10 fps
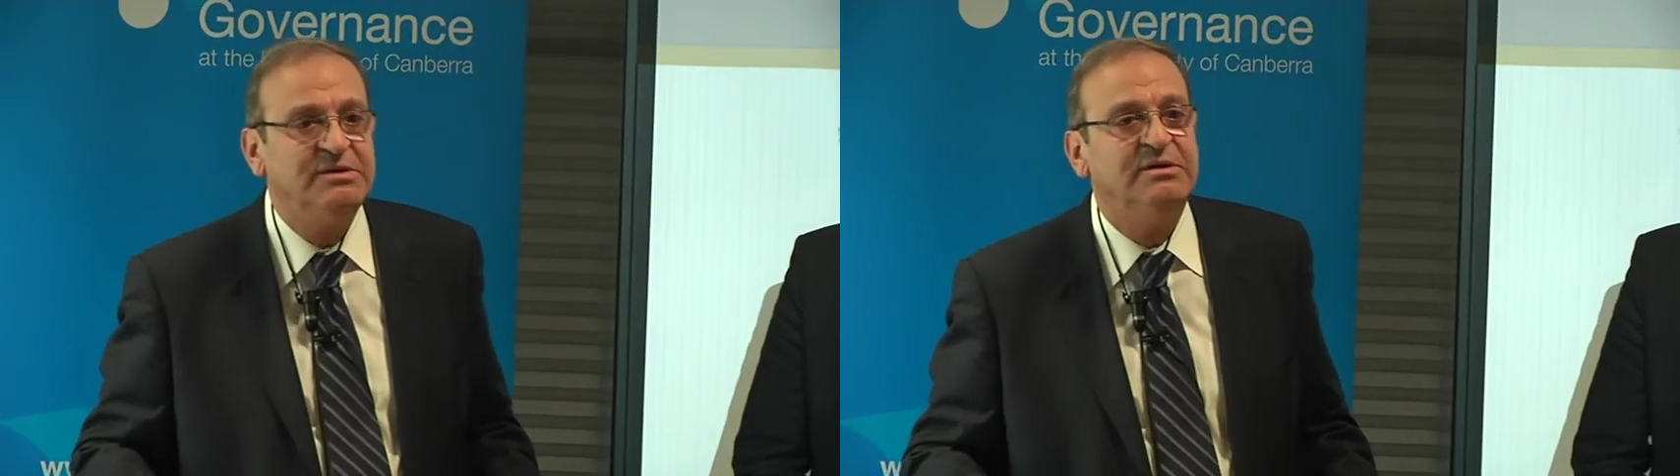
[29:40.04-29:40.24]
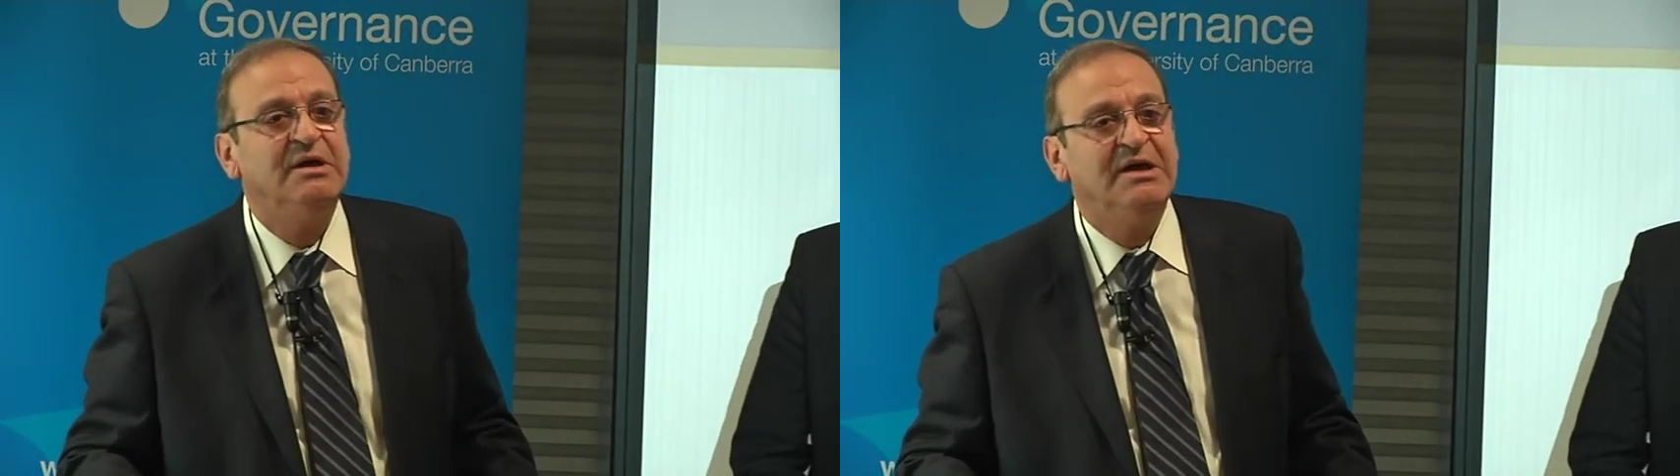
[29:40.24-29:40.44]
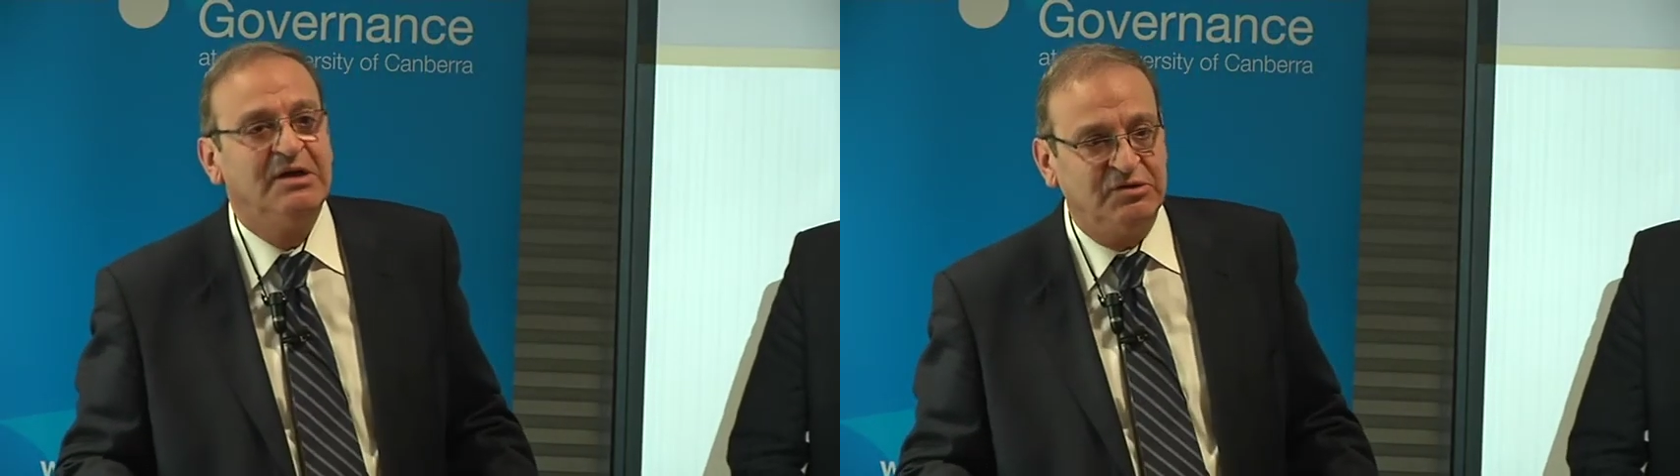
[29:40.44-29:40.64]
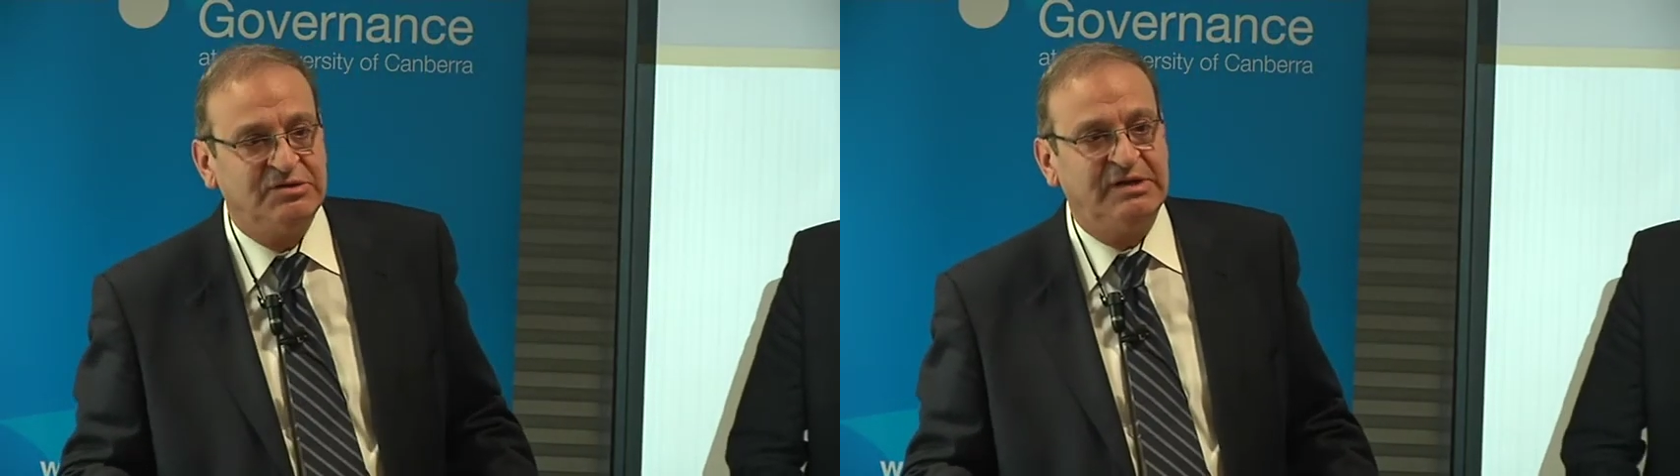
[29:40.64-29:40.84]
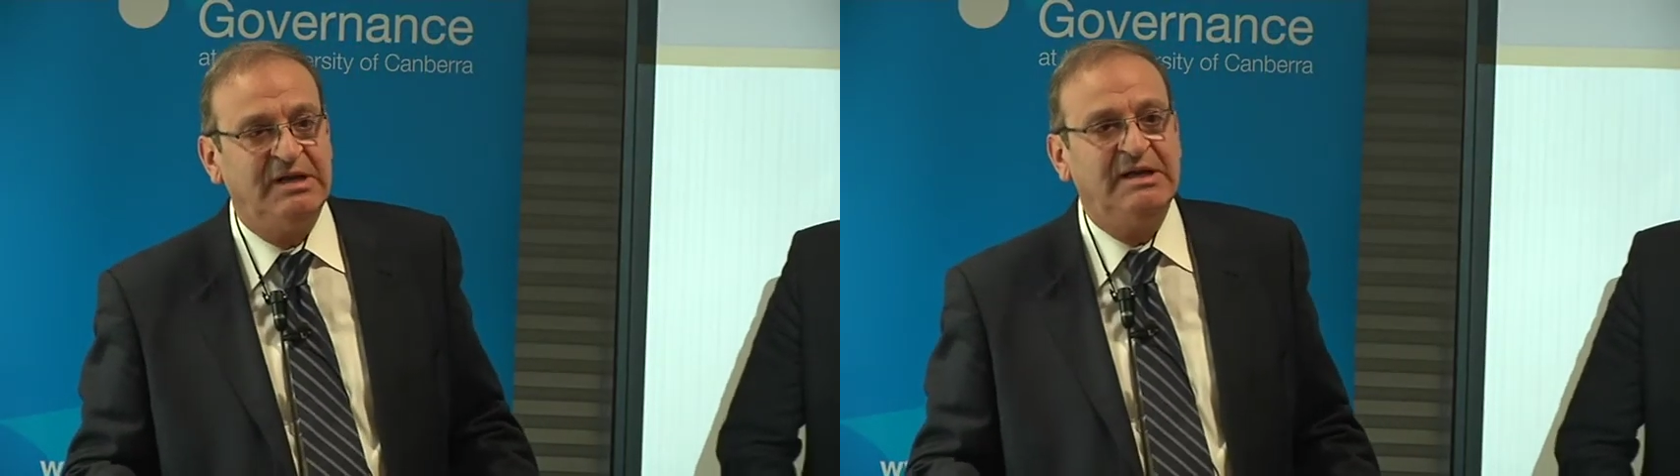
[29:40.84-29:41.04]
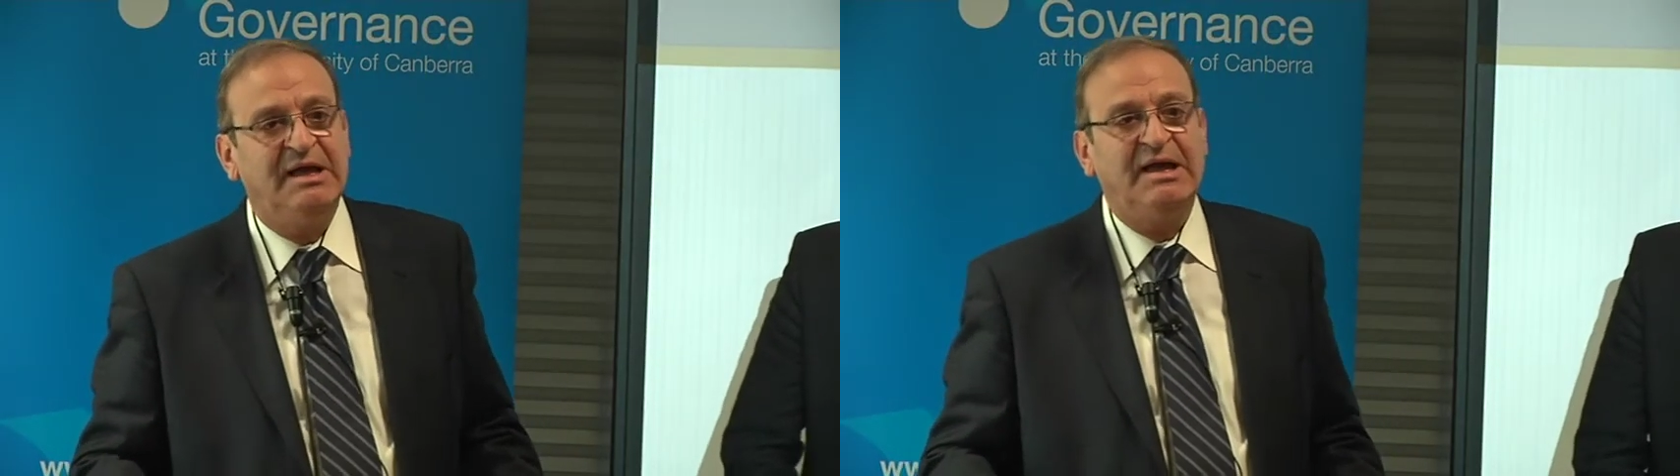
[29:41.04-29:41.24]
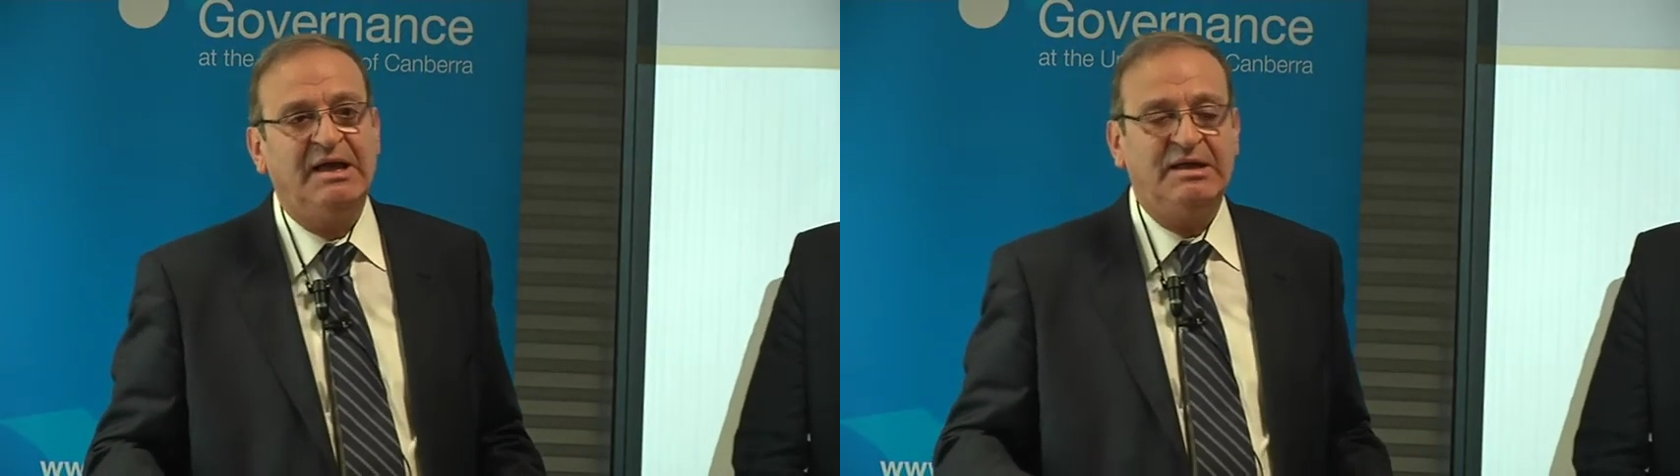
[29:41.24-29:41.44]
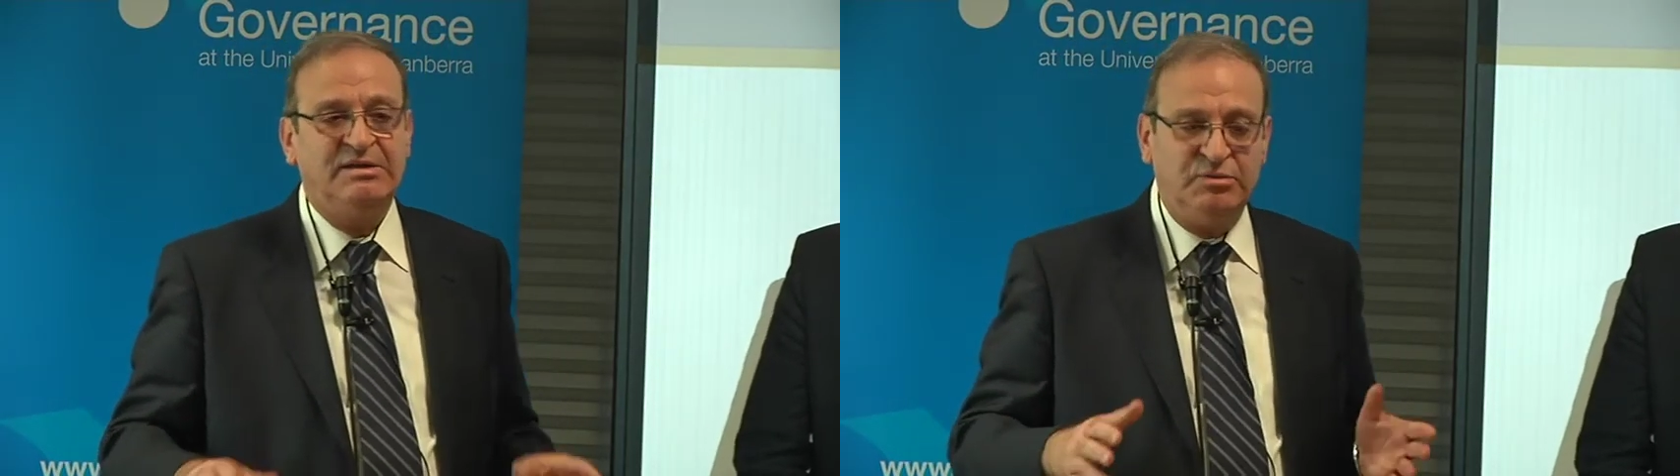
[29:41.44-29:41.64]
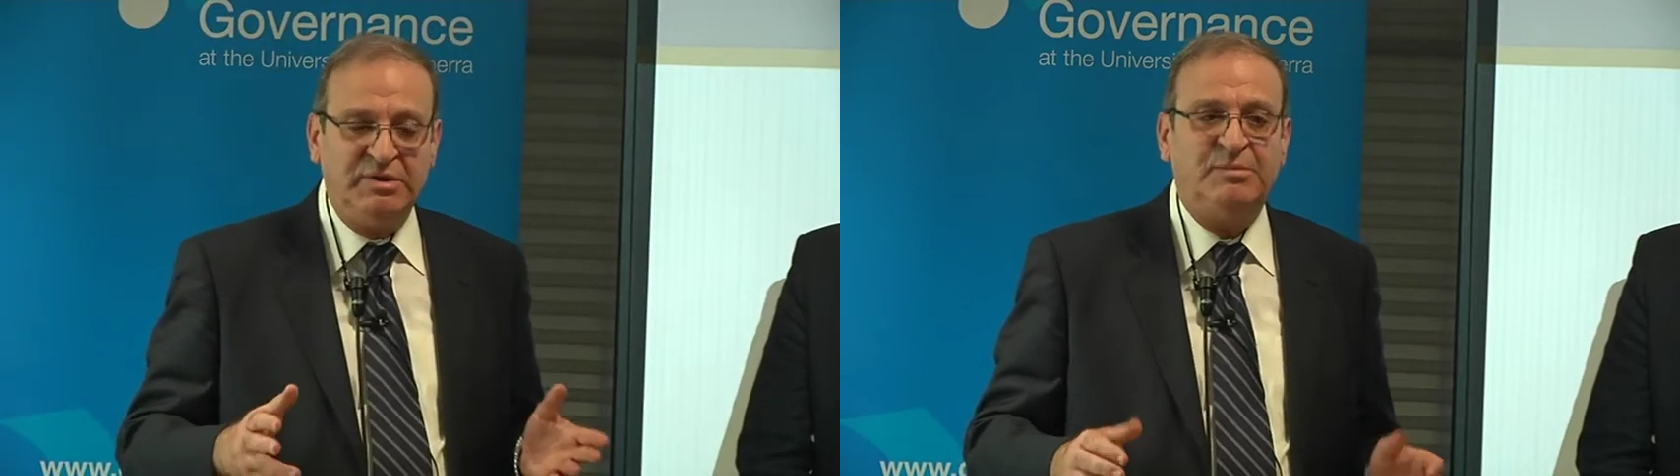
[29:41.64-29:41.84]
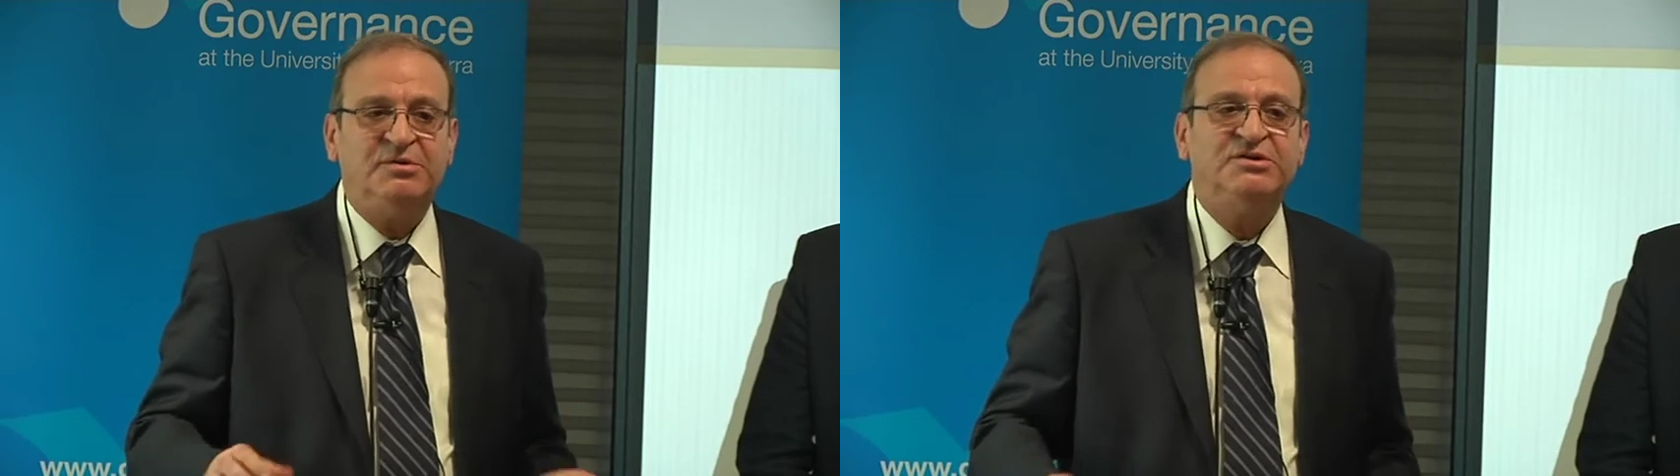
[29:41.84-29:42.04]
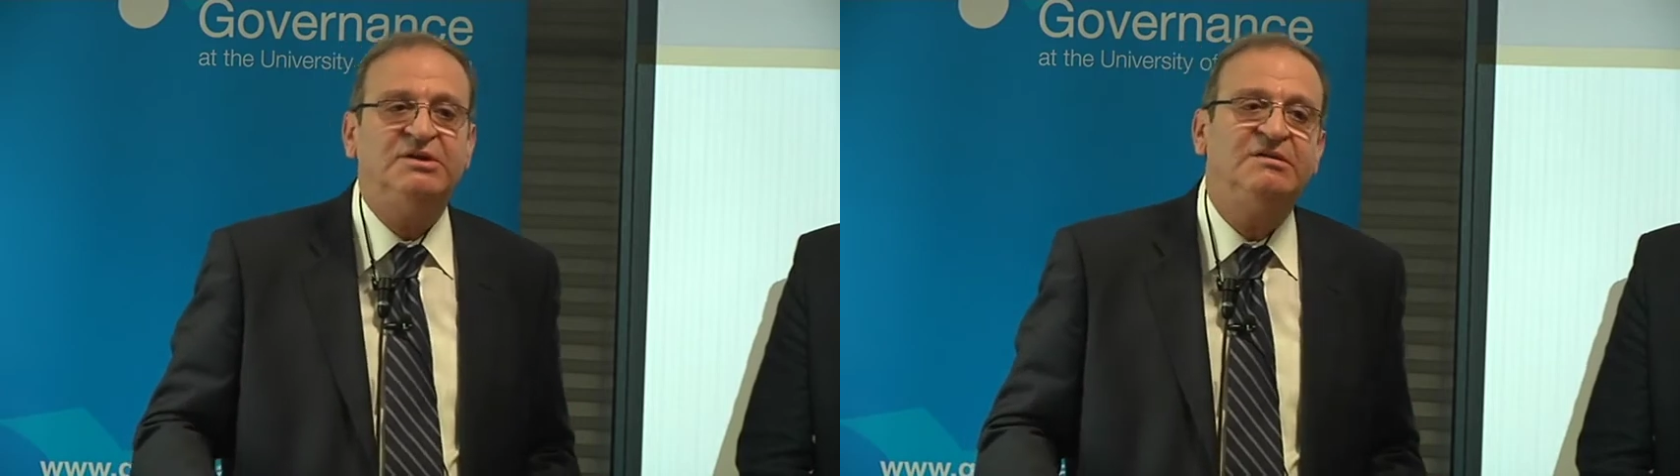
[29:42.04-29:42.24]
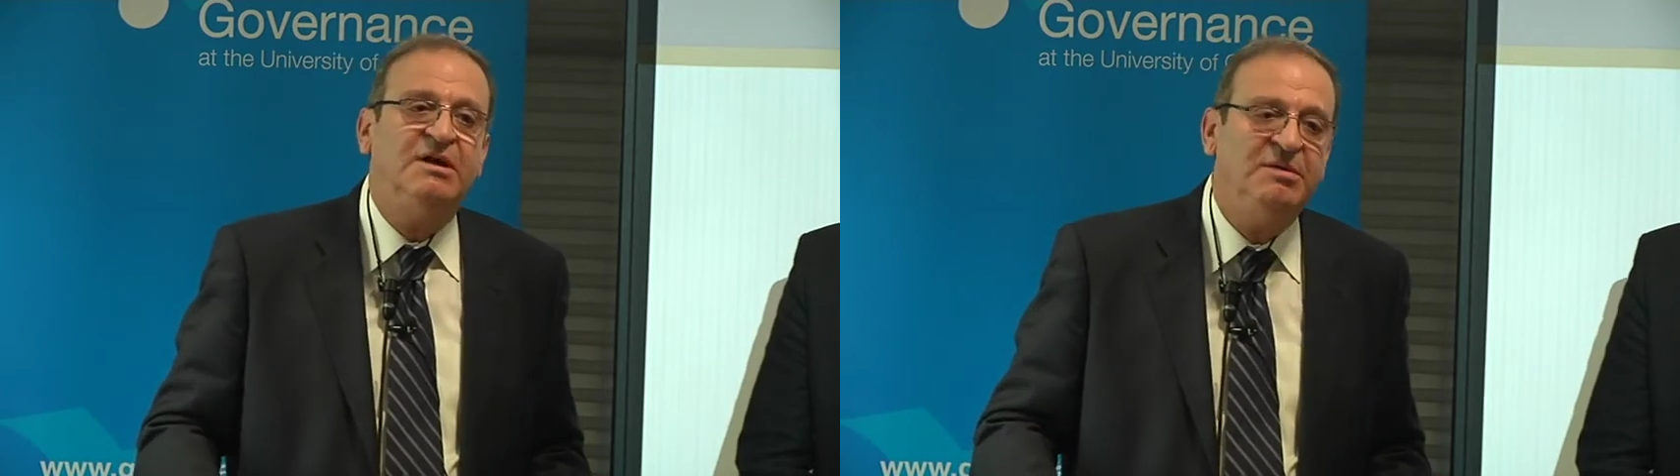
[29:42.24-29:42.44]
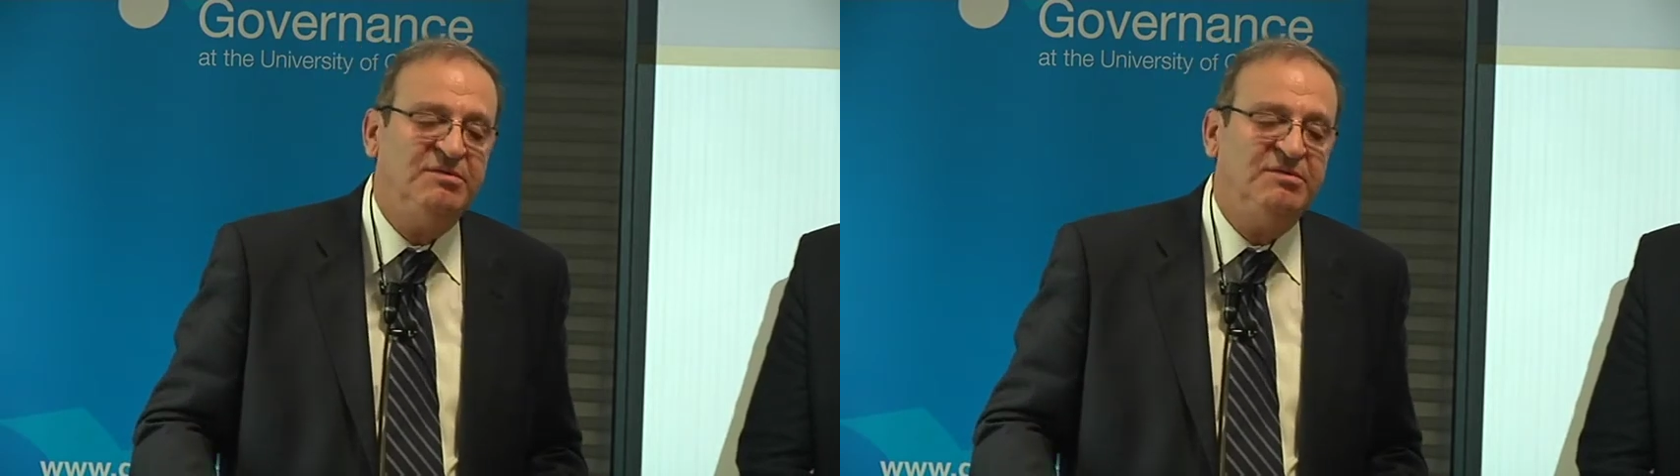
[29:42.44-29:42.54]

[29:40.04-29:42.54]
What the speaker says: in Australia, and we appreciate,